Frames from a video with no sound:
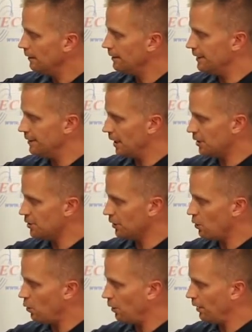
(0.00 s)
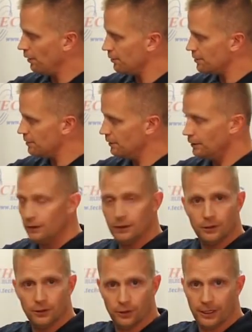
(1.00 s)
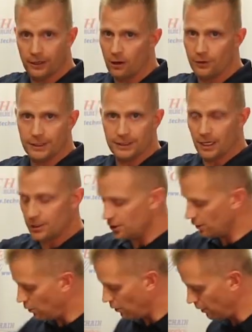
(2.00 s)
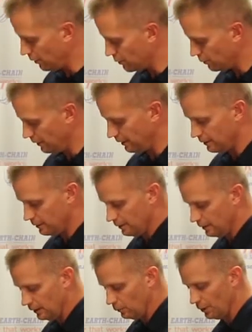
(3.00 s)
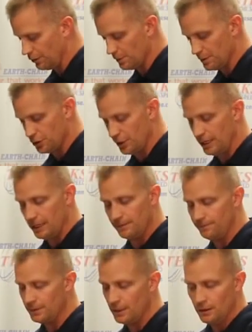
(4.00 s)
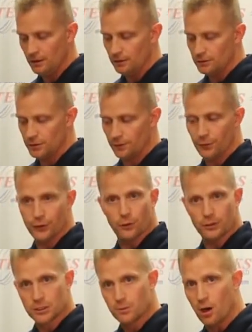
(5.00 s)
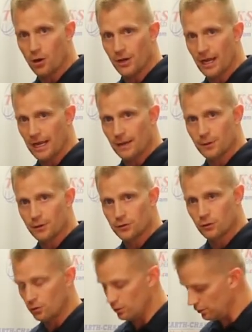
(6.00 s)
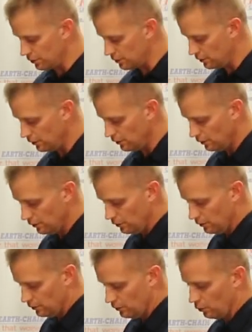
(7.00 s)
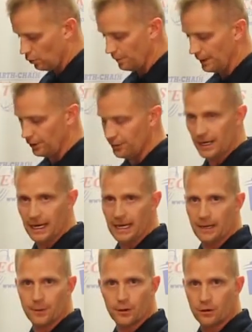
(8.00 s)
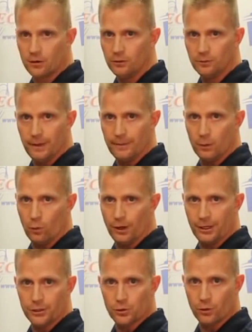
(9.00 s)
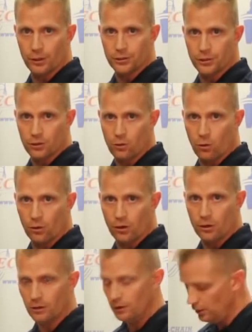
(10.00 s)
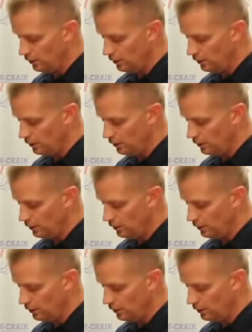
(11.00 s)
The induction coils, you'll get all the induction coils with the machine. So if you're doing small diameter tools or bigger diameter, maybe 1 inch or 1.25 inches,